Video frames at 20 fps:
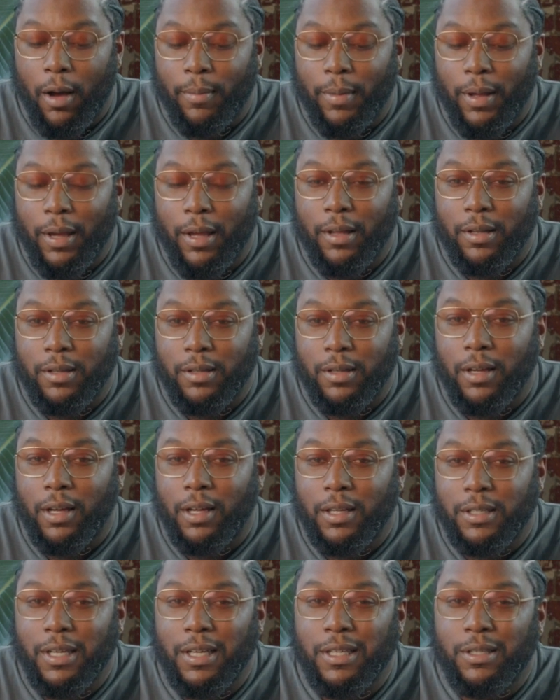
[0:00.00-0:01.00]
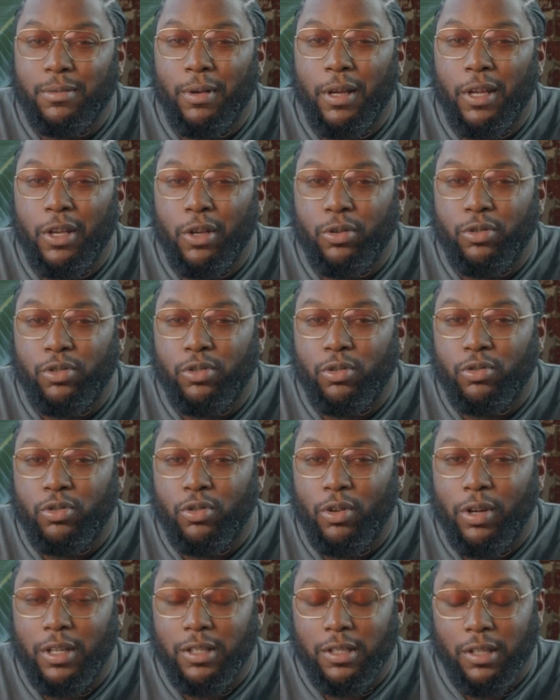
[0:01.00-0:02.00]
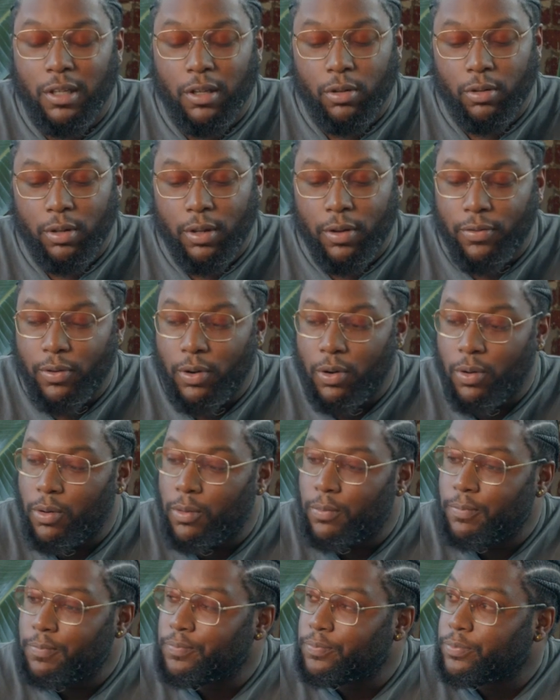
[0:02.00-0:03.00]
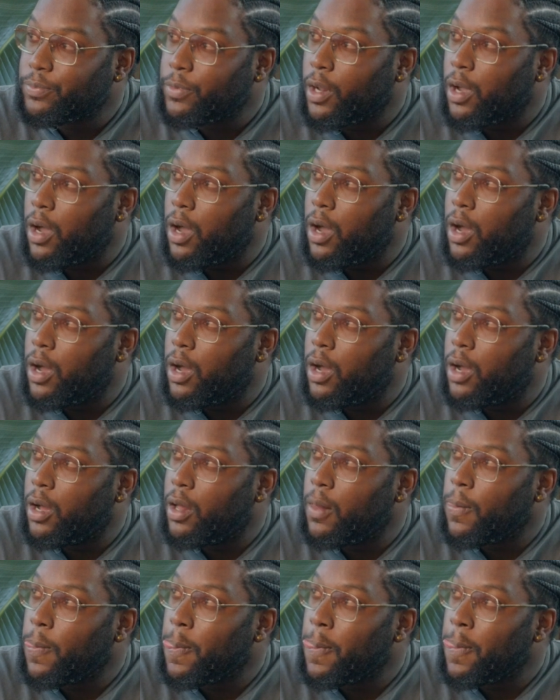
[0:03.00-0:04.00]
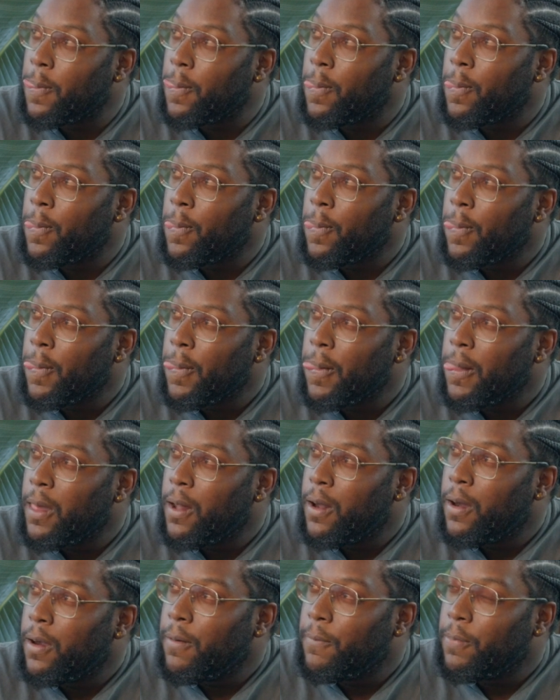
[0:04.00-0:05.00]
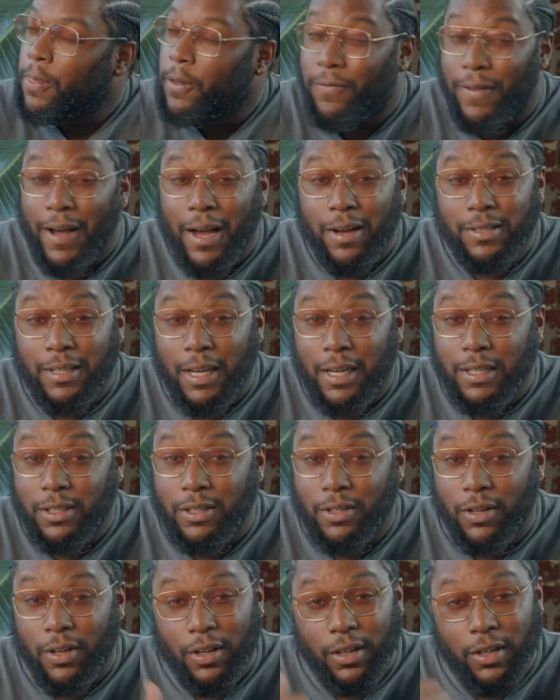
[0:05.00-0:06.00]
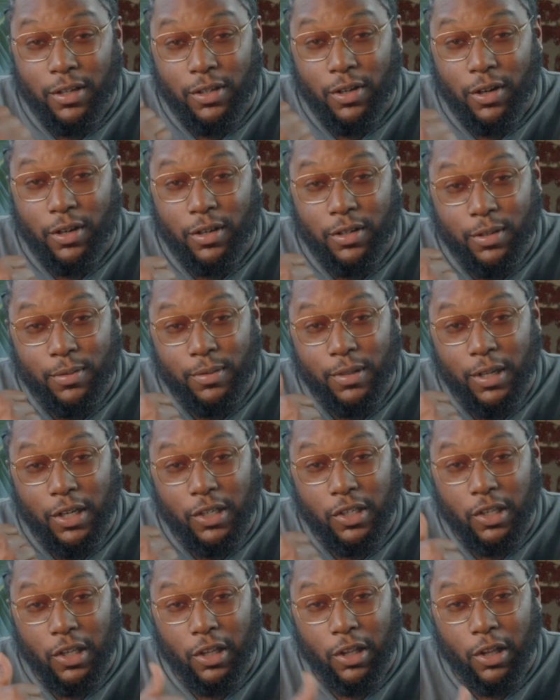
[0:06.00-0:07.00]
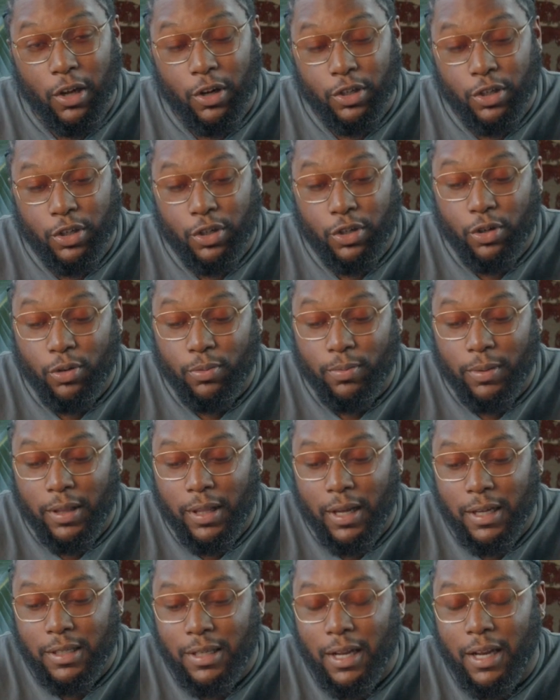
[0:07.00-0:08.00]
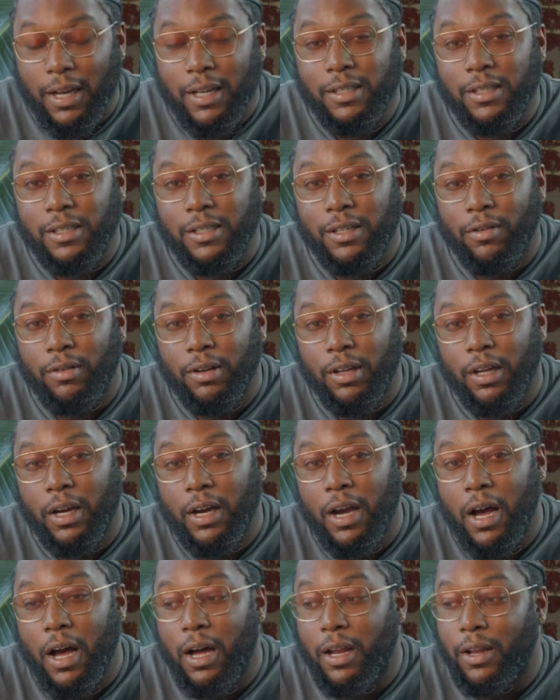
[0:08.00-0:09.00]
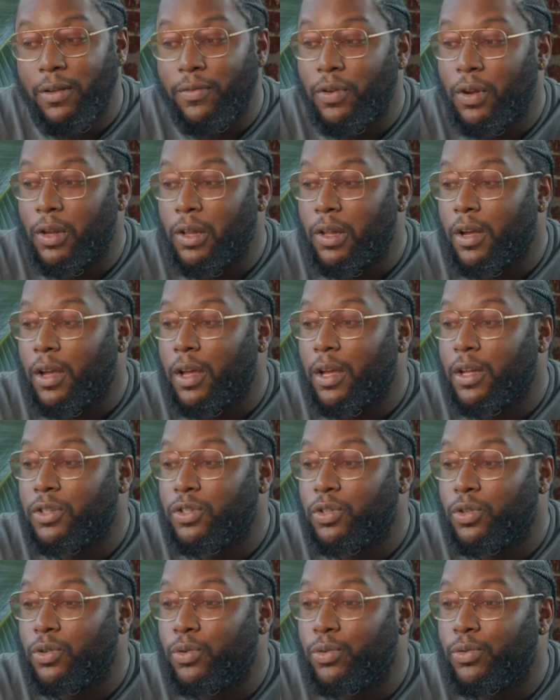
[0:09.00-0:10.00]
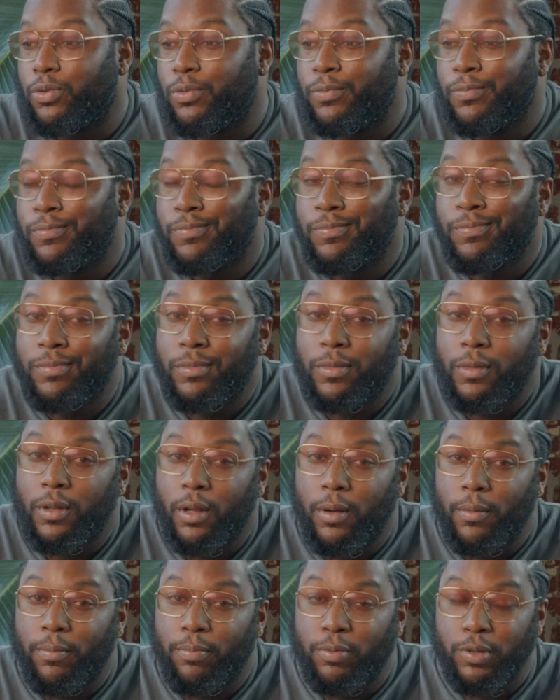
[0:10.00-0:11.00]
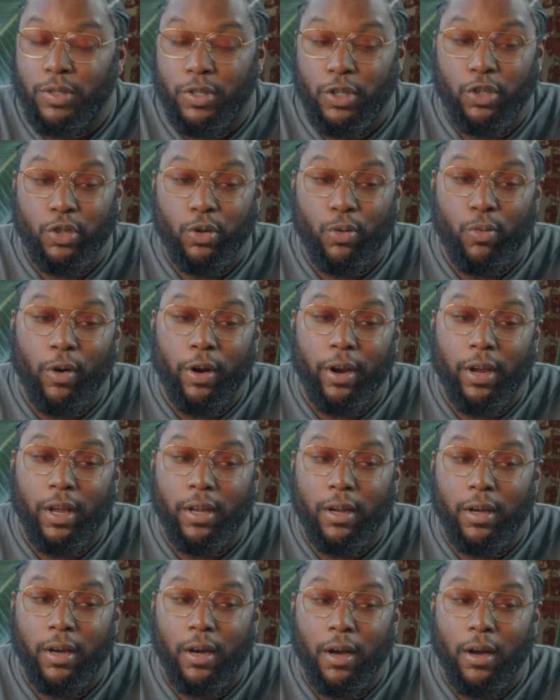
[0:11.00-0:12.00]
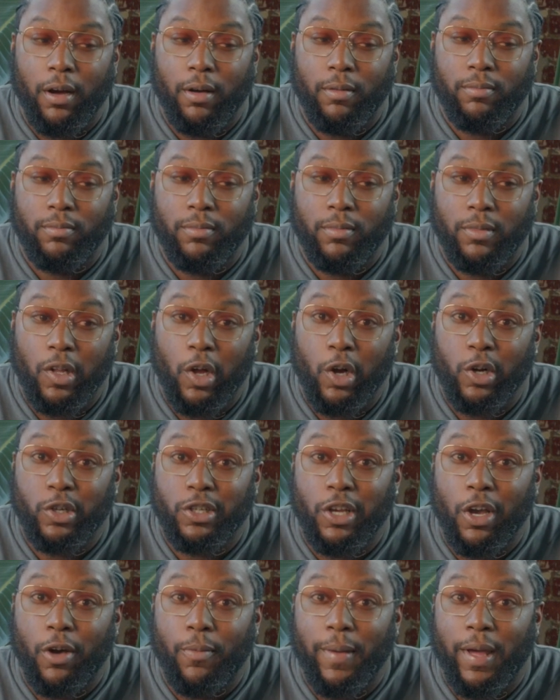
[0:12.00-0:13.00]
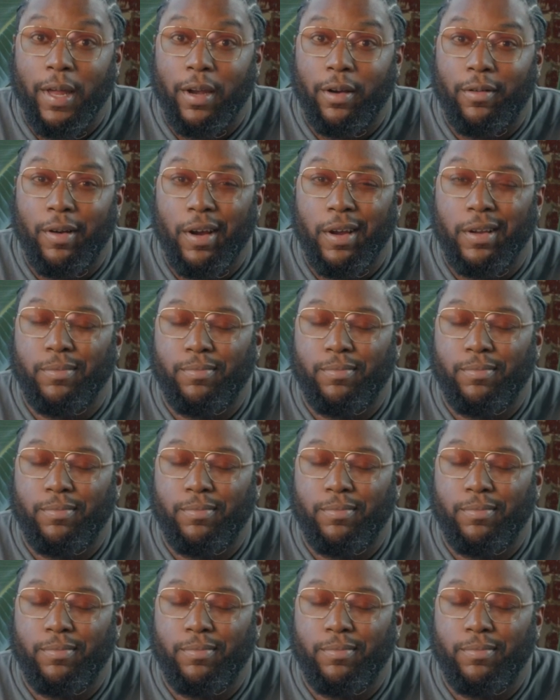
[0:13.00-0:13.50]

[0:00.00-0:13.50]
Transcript: it could take some getting used to, so it gets a little difficult. The file sizes on these are substantially larger too, but that's not necessarily a con if you're looking to present your work in a large-scale manner, right?